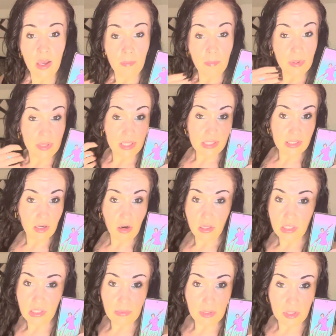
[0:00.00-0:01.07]
But this could
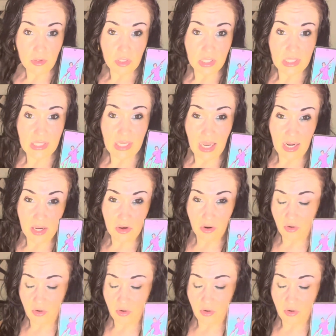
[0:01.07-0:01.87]
also be you just standing your